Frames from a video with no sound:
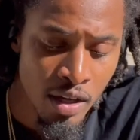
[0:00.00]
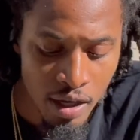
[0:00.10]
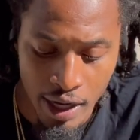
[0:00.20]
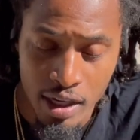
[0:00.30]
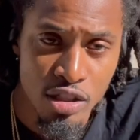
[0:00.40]

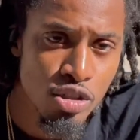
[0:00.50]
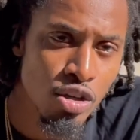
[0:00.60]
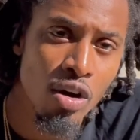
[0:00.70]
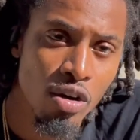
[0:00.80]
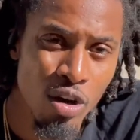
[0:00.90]
is you
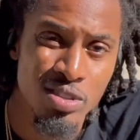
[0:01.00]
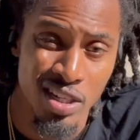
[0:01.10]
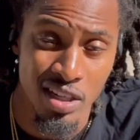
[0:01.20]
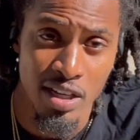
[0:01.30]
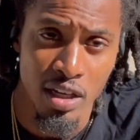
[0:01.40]
don't go to
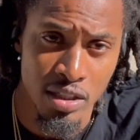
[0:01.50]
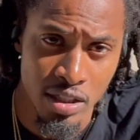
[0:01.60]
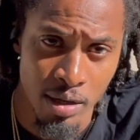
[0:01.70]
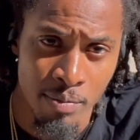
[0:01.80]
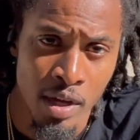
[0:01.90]
the
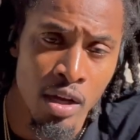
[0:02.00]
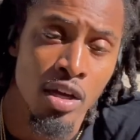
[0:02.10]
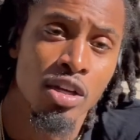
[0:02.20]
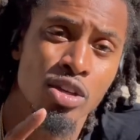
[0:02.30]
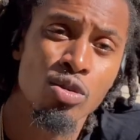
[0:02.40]
dealership.
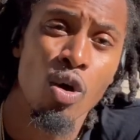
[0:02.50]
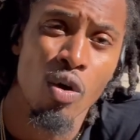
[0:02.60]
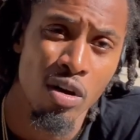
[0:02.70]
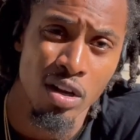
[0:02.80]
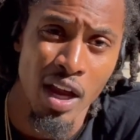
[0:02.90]
You go
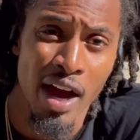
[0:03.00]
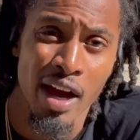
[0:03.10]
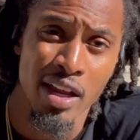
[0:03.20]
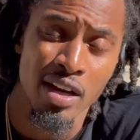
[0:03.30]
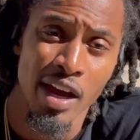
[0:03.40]

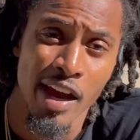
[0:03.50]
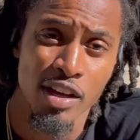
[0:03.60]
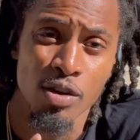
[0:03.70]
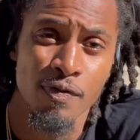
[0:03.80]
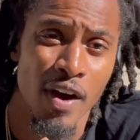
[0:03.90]
online and
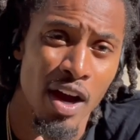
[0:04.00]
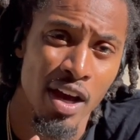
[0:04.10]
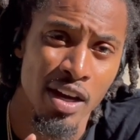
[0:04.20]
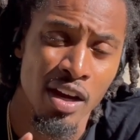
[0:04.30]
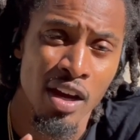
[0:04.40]
you
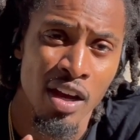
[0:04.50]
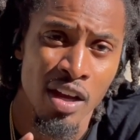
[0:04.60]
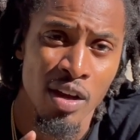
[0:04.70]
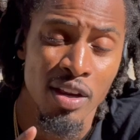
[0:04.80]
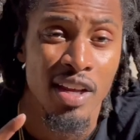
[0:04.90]
find
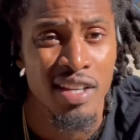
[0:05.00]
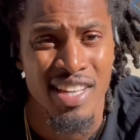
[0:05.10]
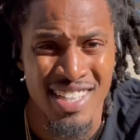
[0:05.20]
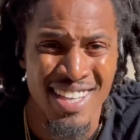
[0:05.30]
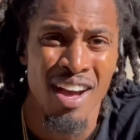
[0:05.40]
the
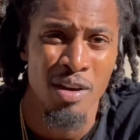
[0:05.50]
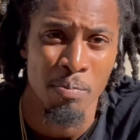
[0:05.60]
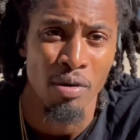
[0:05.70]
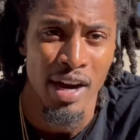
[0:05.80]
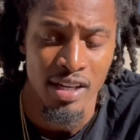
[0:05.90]
discounted
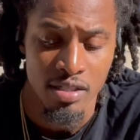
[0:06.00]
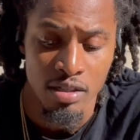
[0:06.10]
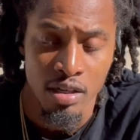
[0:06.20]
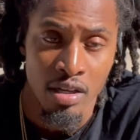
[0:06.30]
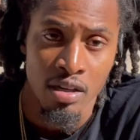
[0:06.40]
price,
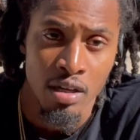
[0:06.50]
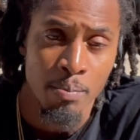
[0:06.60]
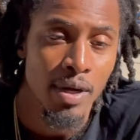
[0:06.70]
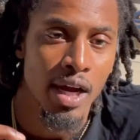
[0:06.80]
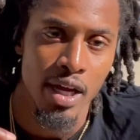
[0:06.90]

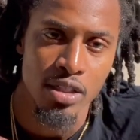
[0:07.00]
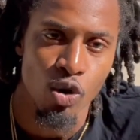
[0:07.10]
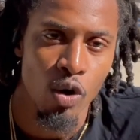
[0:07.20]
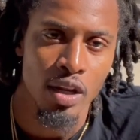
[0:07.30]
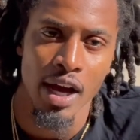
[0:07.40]
because
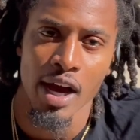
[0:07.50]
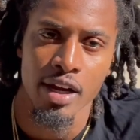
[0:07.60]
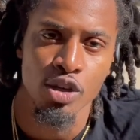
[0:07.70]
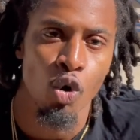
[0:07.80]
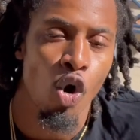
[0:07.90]

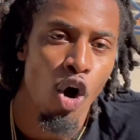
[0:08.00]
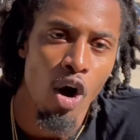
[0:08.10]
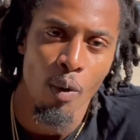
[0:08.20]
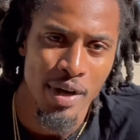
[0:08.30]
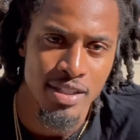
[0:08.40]
online you
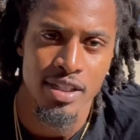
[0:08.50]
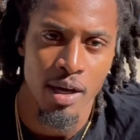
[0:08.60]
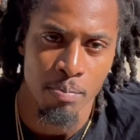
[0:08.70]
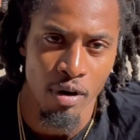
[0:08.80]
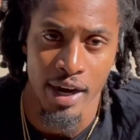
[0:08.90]
always see a
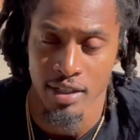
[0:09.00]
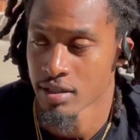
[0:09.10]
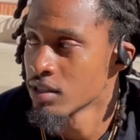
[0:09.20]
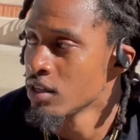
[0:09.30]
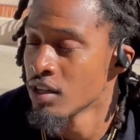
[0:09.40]
price.
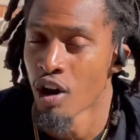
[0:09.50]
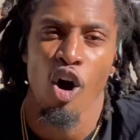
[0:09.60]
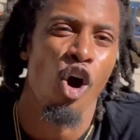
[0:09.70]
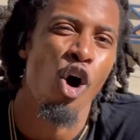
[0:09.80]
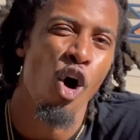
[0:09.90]

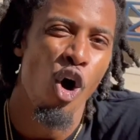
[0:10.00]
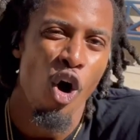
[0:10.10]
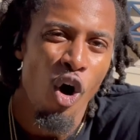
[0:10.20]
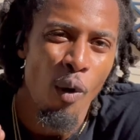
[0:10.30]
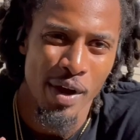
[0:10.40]

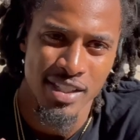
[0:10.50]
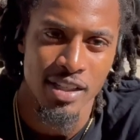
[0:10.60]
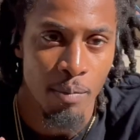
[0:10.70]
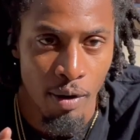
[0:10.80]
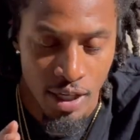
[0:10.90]
Always see
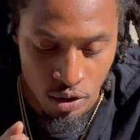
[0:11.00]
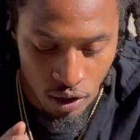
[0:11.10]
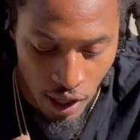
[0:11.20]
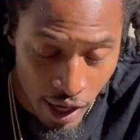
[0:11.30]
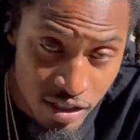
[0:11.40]
a price
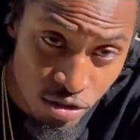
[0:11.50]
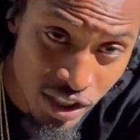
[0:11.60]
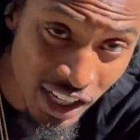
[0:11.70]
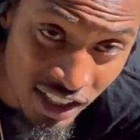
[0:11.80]
online. So check